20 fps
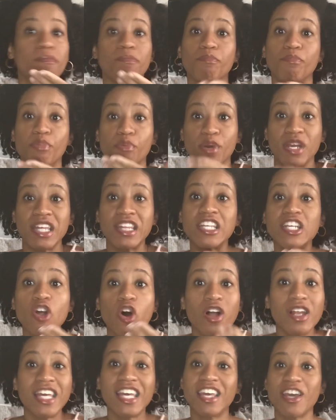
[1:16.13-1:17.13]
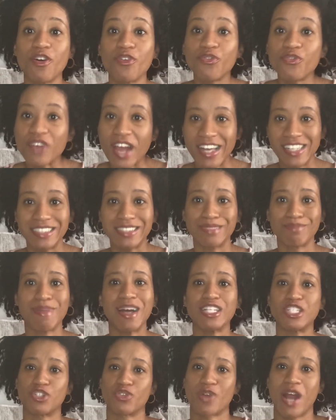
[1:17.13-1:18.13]
breathing all in your face, my
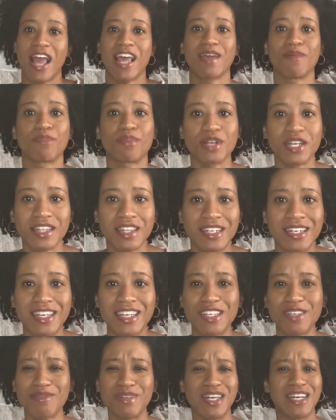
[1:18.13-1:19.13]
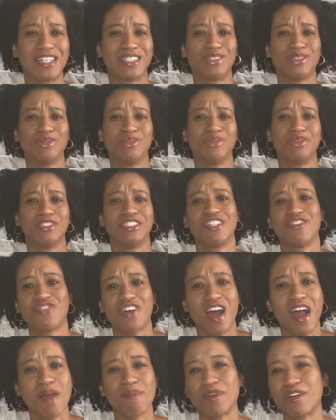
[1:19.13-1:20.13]
dragon breath, and then you like, ooh, she
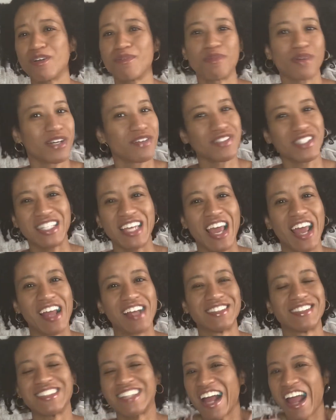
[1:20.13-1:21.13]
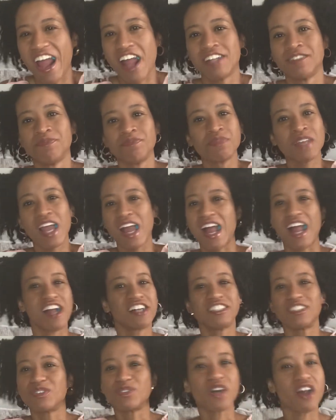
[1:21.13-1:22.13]
fine with her breath stain, right? I
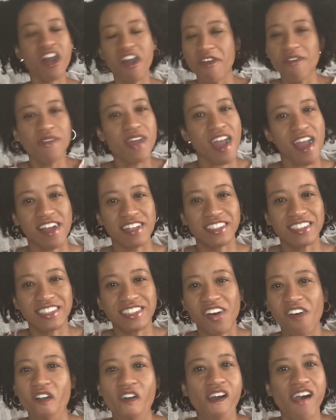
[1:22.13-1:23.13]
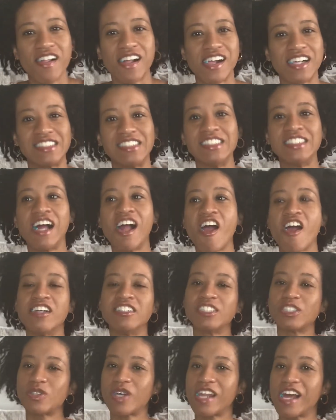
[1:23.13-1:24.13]
don't want to do that. Like,
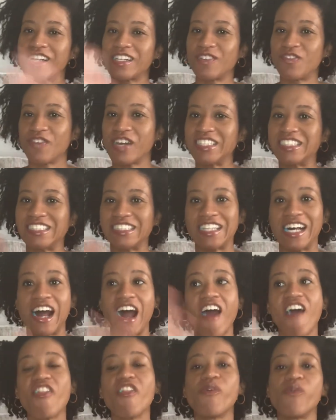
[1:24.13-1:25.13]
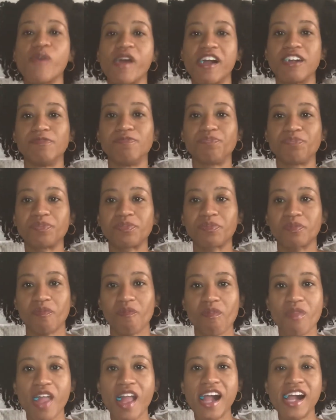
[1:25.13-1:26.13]
so I like to face the other way,
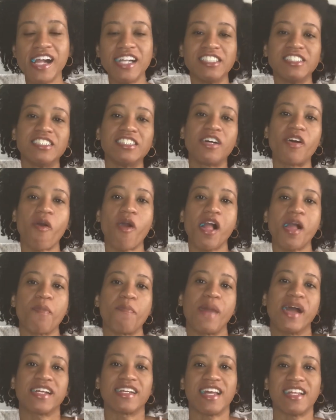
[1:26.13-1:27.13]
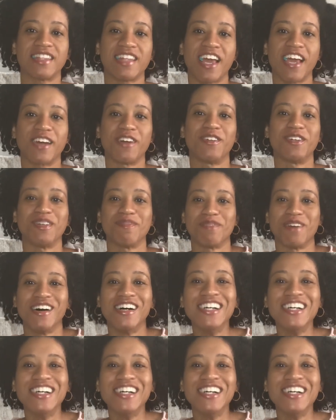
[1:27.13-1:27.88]
and you know, and back that thing on up. No,